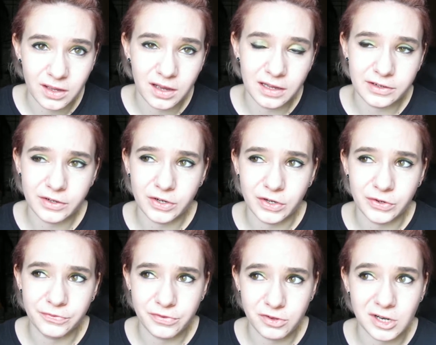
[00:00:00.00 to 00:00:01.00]
under
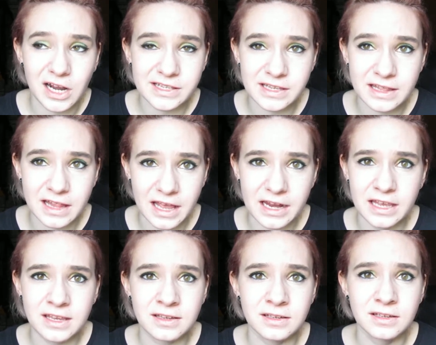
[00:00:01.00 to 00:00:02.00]
fluorescent
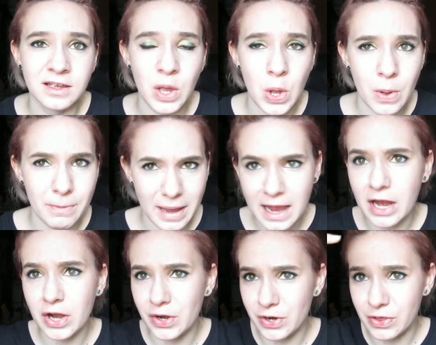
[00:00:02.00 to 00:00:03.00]
lighting, my
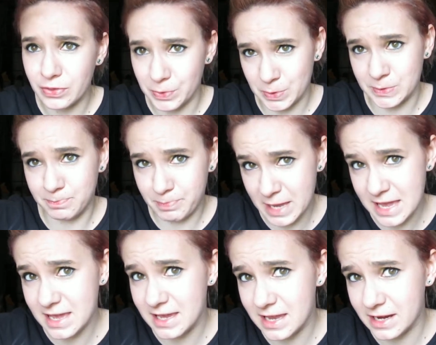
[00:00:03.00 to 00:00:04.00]
hair looks
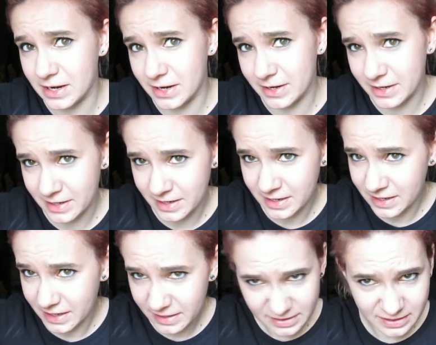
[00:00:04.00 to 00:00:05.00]
pink here,
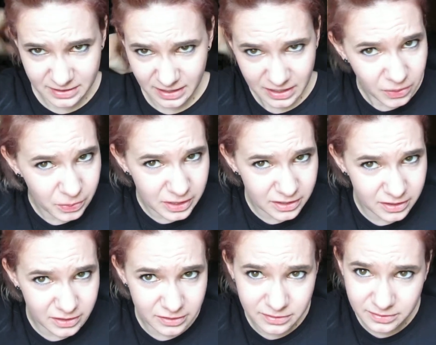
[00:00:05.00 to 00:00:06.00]
and then like a
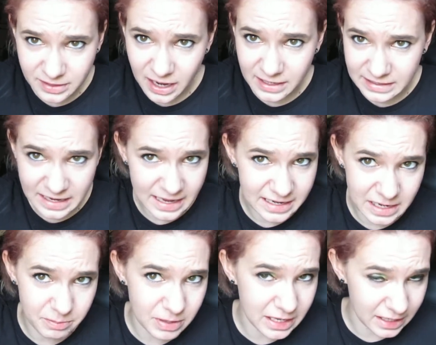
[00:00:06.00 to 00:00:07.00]
weird cotton candy
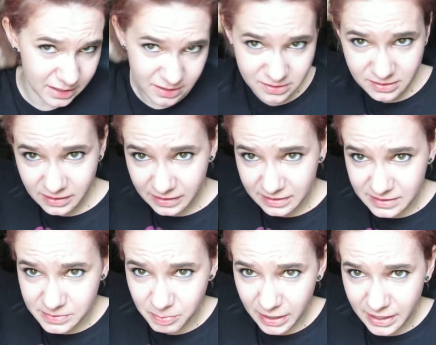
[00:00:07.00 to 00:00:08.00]
pink, like
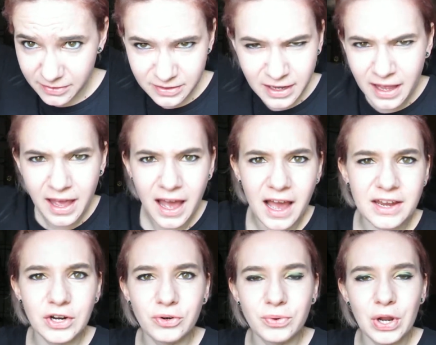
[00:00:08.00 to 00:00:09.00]
this brown. I
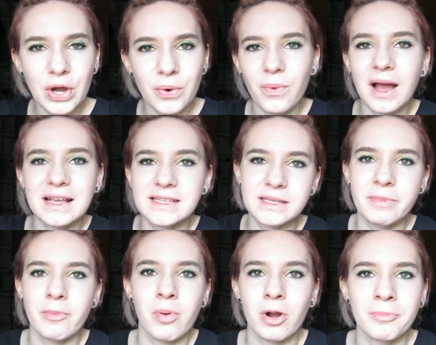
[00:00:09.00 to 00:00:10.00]
don't know why some
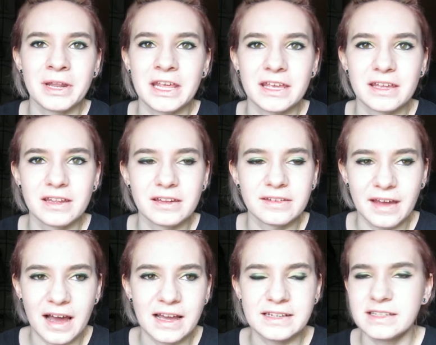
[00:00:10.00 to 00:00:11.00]
impermanent
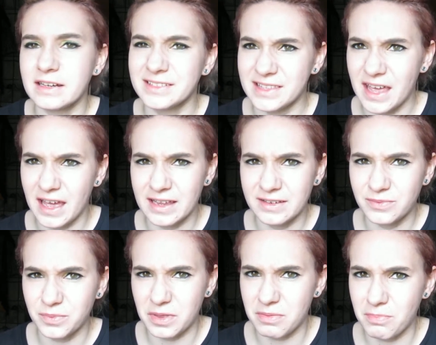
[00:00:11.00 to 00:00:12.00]
dye does that
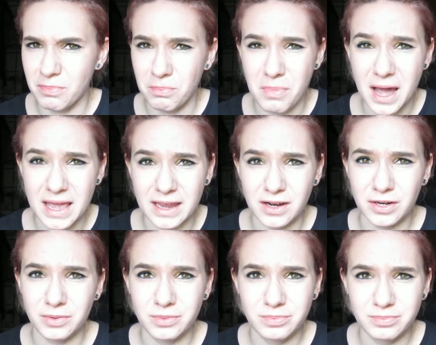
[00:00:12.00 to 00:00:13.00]
with my
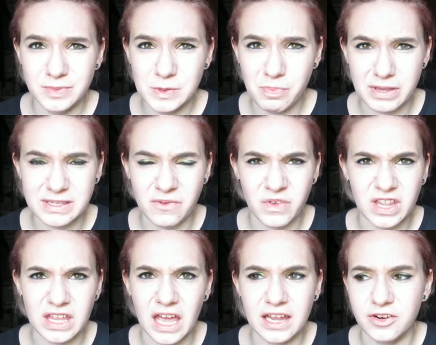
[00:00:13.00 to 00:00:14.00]
hair
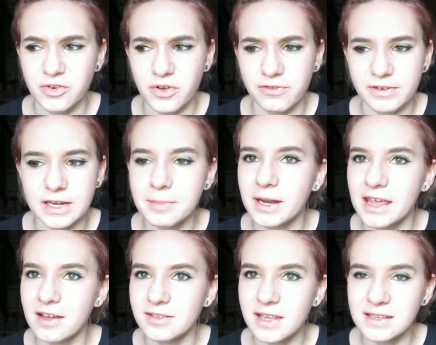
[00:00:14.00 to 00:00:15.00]
specifically. I don't know if anybody
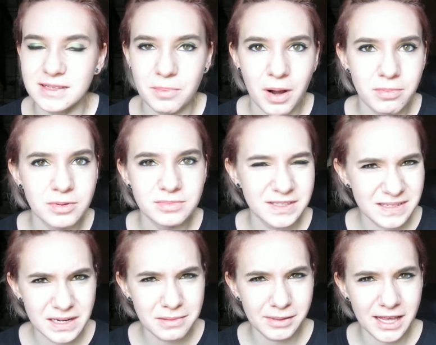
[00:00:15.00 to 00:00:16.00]
else has that problem. Does
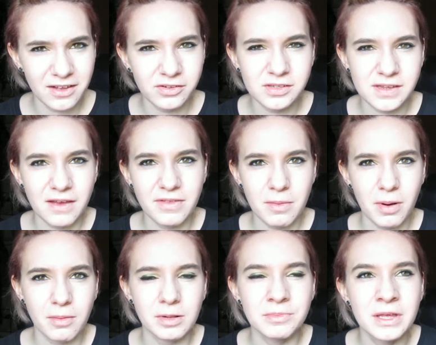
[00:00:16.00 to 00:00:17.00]
anybody else have that
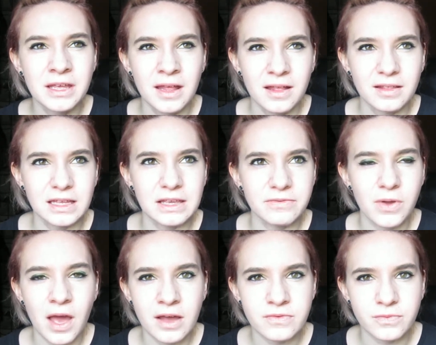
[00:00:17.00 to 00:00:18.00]
problem? Like, if you
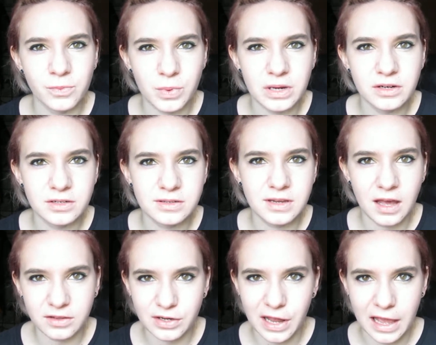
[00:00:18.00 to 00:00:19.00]
have weird
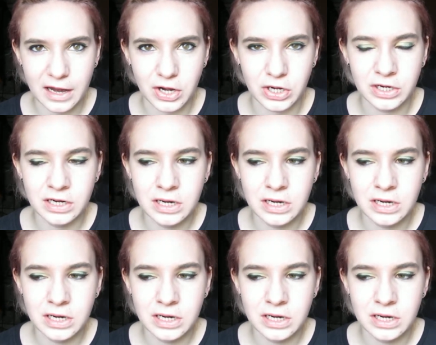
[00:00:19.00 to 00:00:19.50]
colored hair,